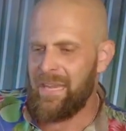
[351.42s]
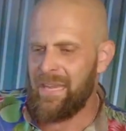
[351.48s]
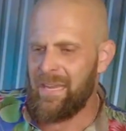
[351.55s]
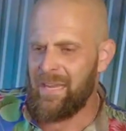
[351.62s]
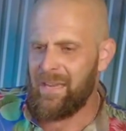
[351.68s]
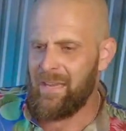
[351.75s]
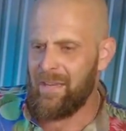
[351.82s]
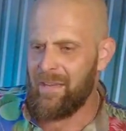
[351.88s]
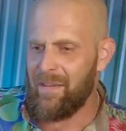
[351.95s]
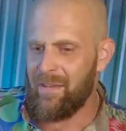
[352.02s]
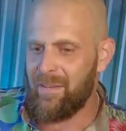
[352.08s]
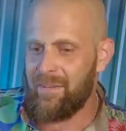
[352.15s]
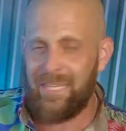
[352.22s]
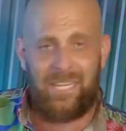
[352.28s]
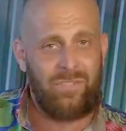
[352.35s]

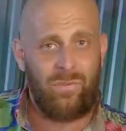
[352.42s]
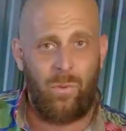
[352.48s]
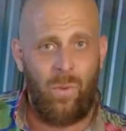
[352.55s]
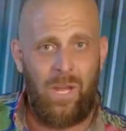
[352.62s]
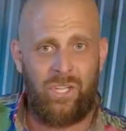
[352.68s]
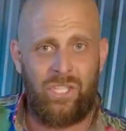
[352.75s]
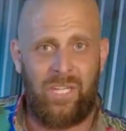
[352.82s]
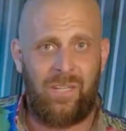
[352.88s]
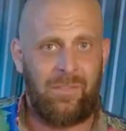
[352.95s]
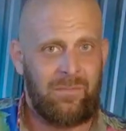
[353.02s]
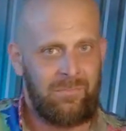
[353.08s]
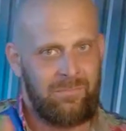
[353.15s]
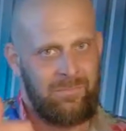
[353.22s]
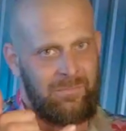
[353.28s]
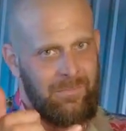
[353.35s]
And thanks for watching.
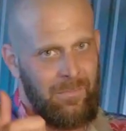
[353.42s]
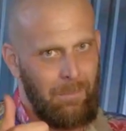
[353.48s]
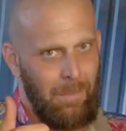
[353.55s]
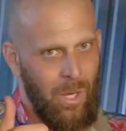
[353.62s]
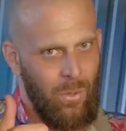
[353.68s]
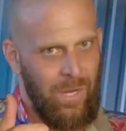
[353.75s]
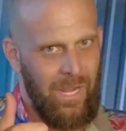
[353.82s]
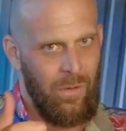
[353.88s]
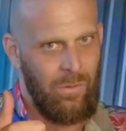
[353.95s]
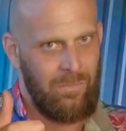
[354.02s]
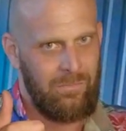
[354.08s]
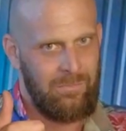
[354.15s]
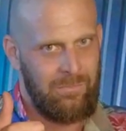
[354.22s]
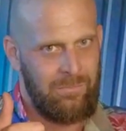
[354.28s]
Bone out.